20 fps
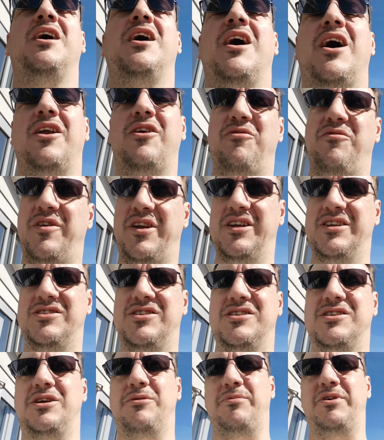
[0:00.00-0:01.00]
I don't think this
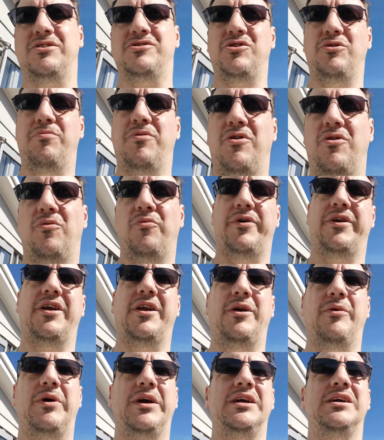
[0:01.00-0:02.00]
is going to be a super long one
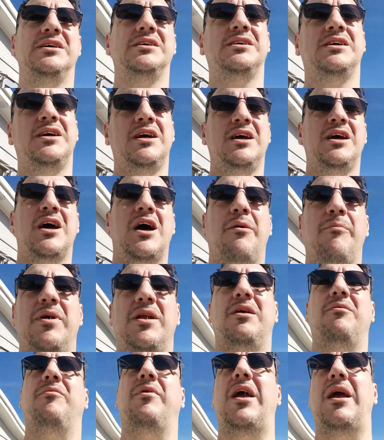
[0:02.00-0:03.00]
anyway. I mean,
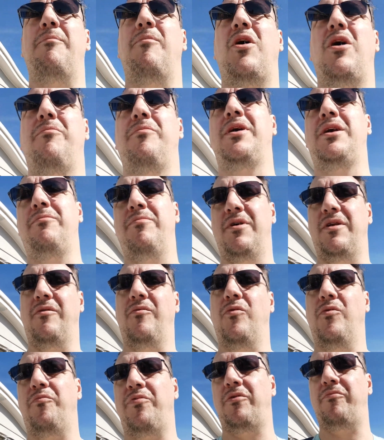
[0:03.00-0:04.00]
it might be, but
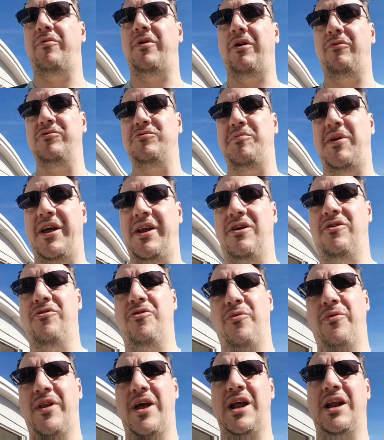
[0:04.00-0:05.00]
I was planning on
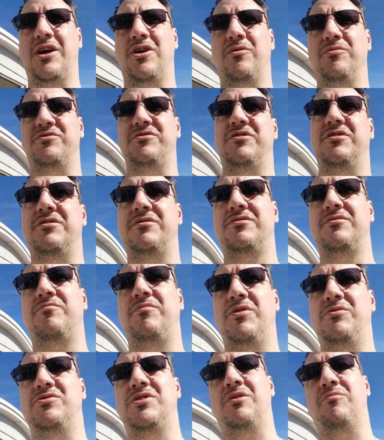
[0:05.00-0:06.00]
doing the helicopter
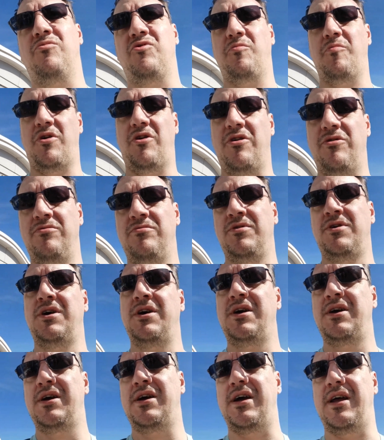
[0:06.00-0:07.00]
museum tomorrow
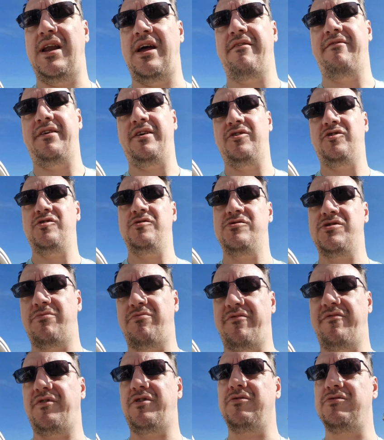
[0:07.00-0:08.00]
and having 2
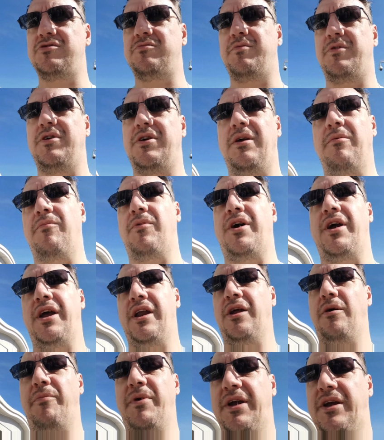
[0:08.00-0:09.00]
separate vlogs, but it might
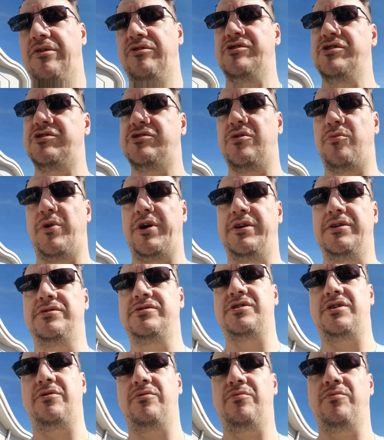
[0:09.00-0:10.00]
end up being just the one,
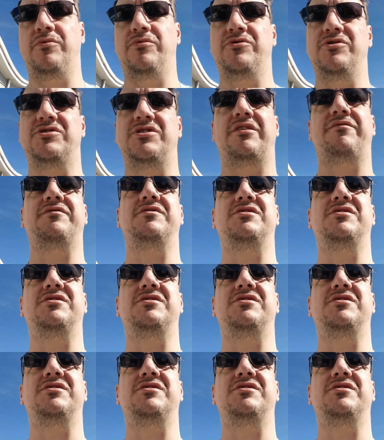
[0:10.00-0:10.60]
so we'll just have to